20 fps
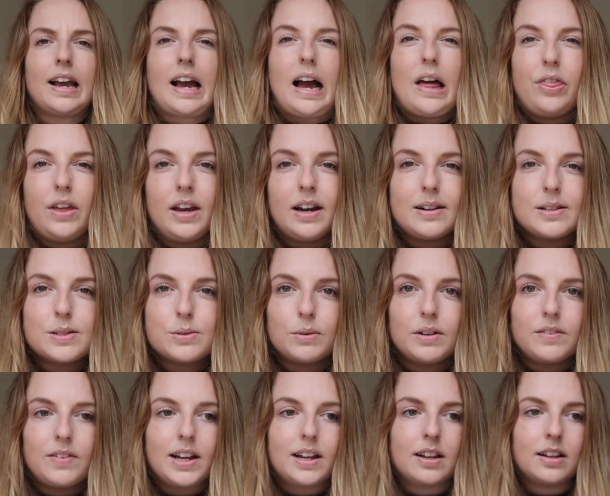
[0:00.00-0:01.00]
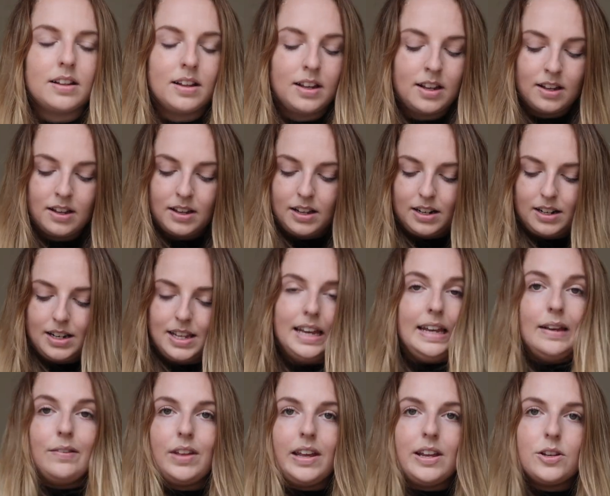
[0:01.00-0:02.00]
like, I think I'll sort of like
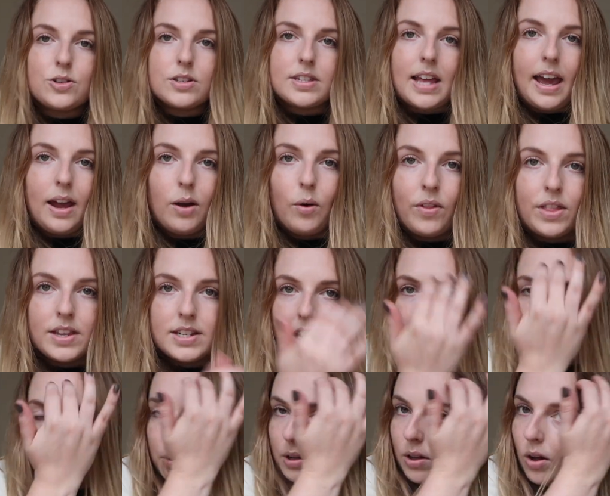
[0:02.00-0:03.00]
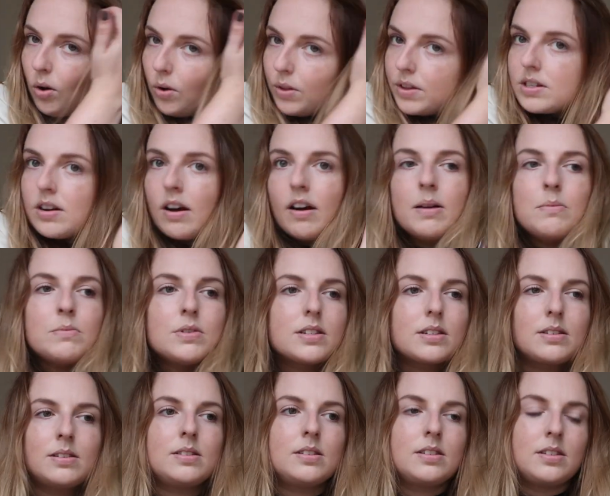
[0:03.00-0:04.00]
leave these just out on the table all the time just
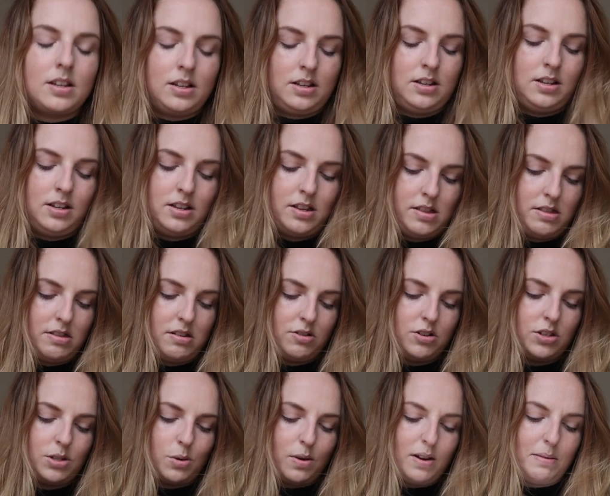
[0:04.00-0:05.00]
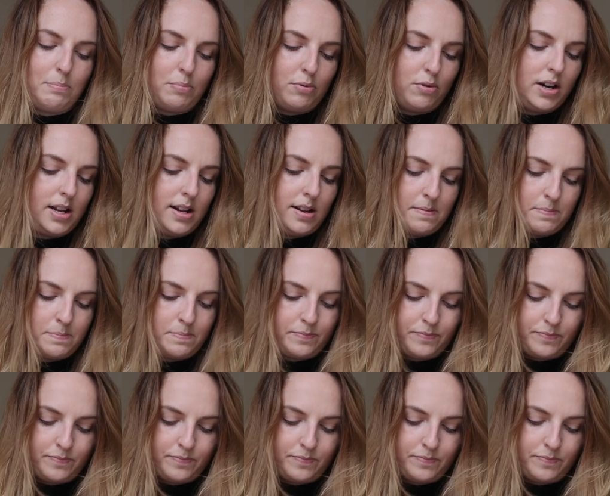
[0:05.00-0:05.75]
because they're just quite pretty.